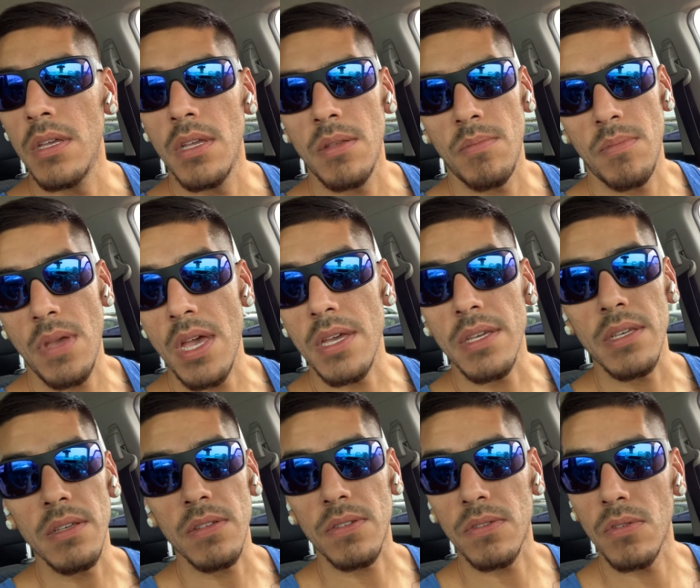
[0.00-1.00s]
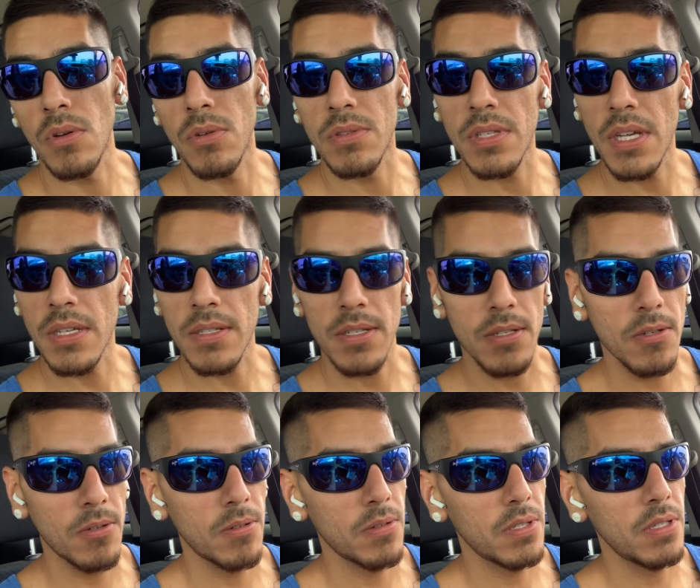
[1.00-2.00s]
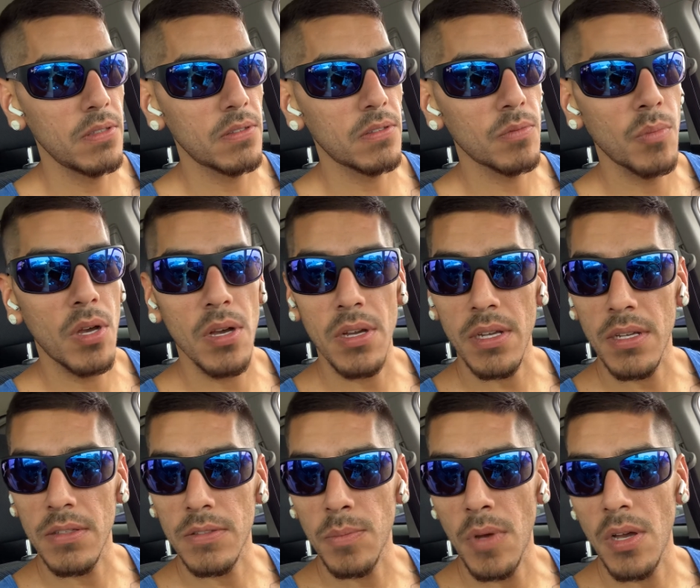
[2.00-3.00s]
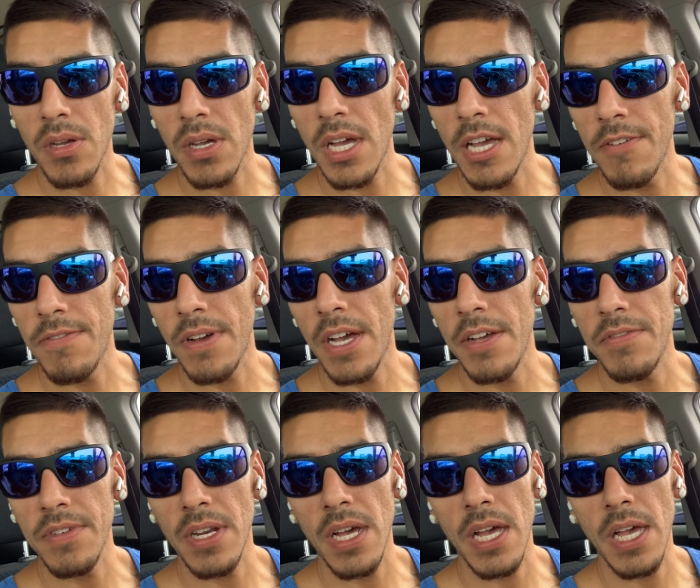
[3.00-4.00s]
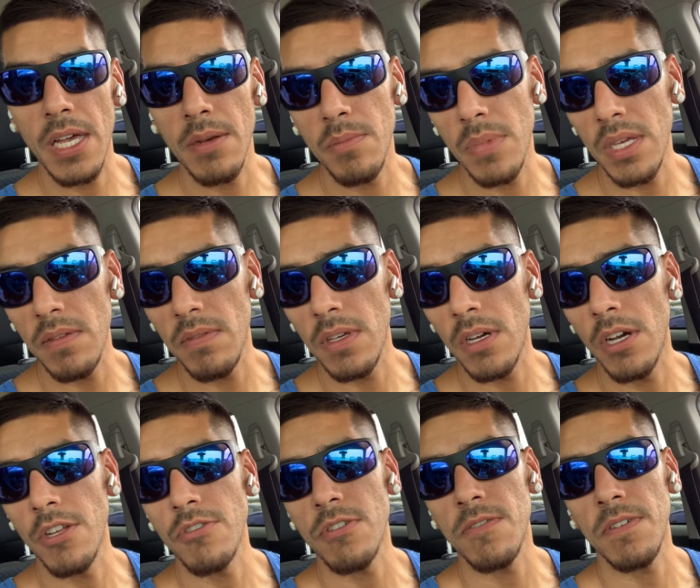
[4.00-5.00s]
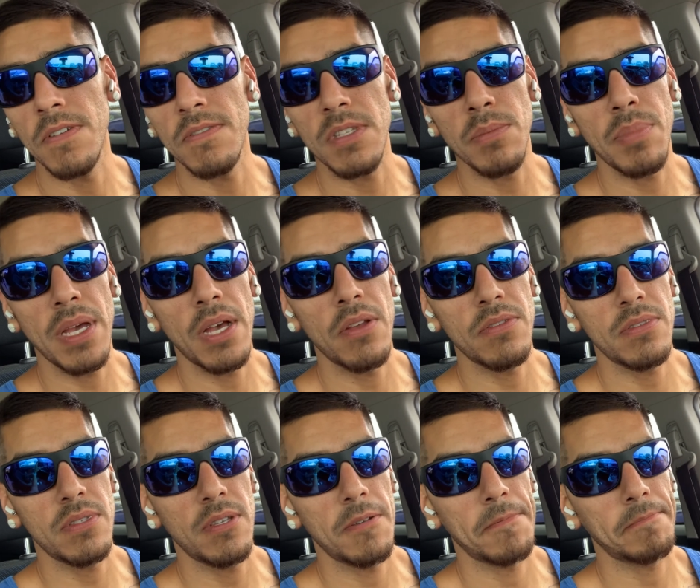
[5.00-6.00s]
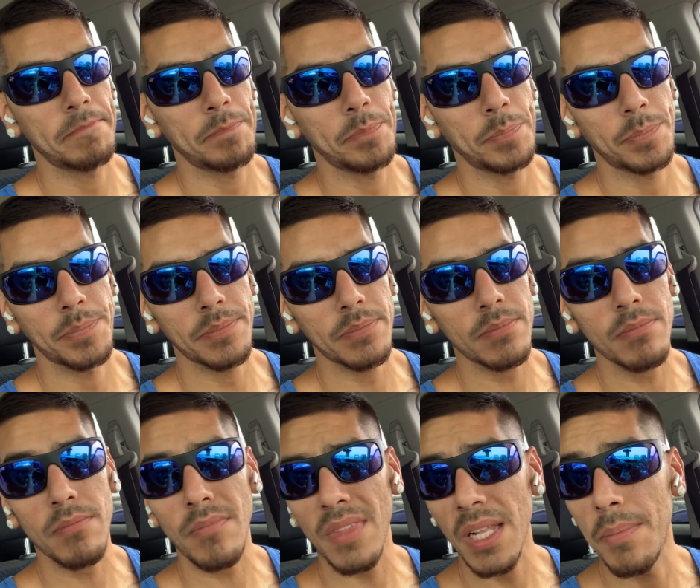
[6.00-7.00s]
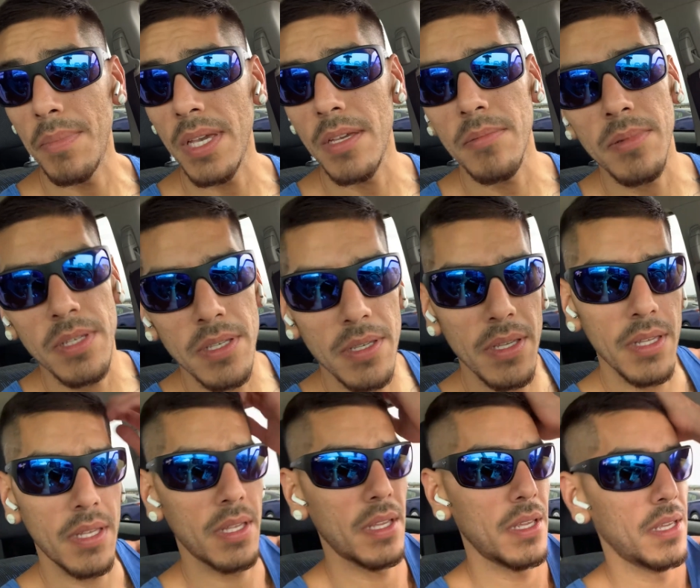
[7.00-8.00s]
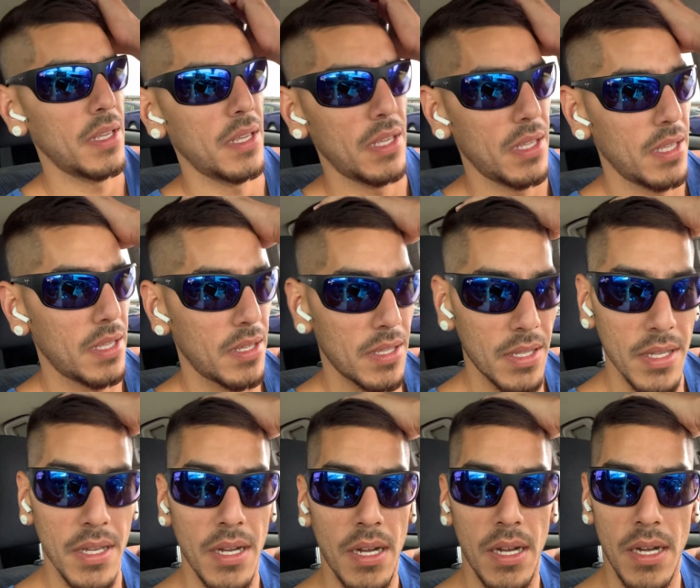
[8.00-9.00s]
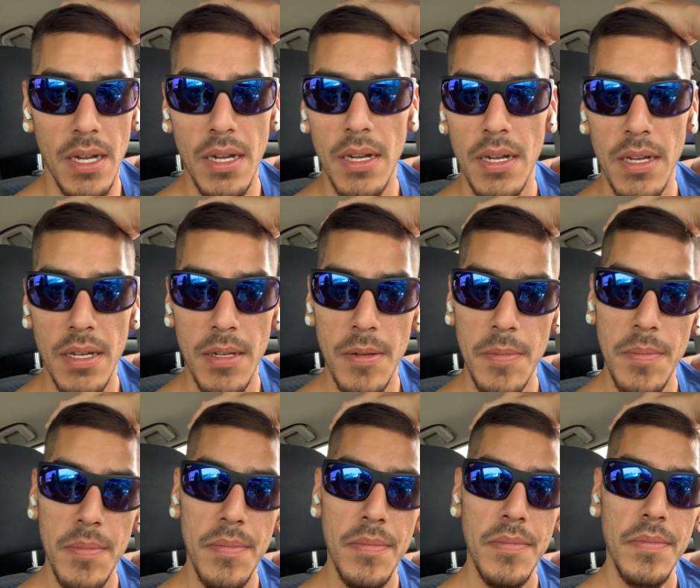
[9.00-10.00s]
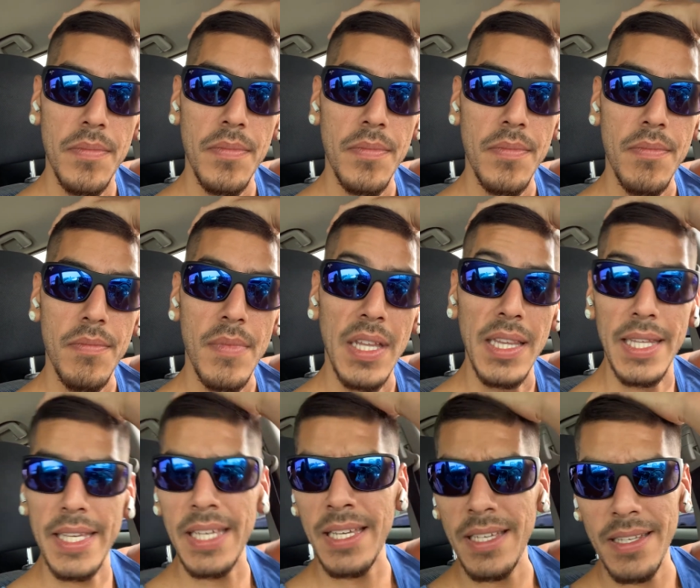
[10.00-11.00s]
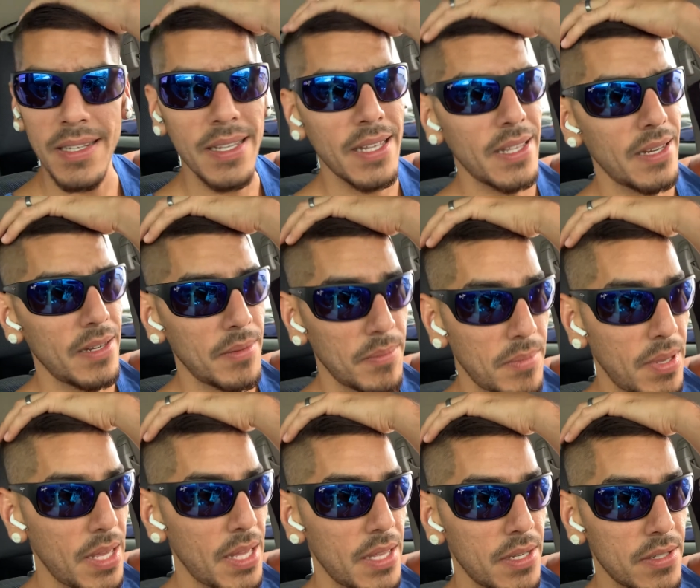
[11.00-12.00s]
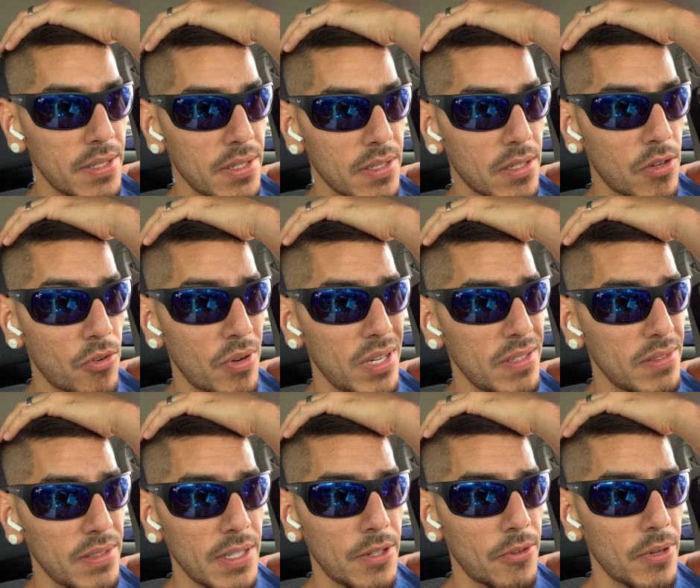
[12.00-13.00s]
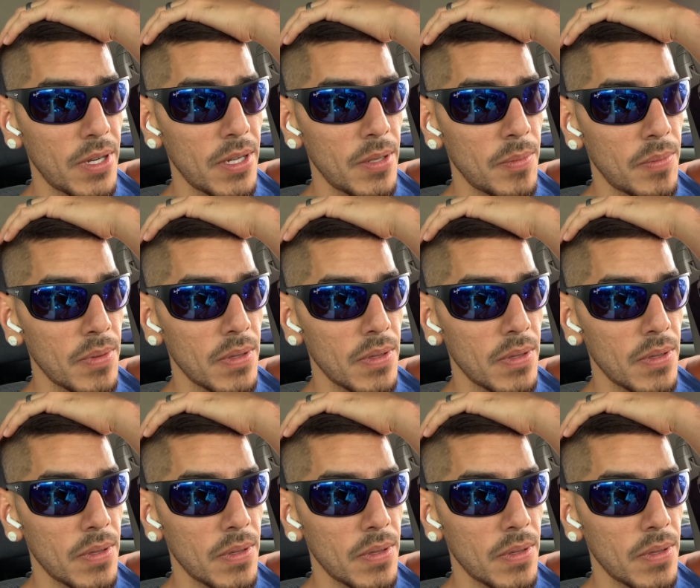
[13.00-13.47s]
man, he is so technical. He's small, small guy, 5'9", maybe 150 pounds, maybe. Um, lean and man, crazy grip,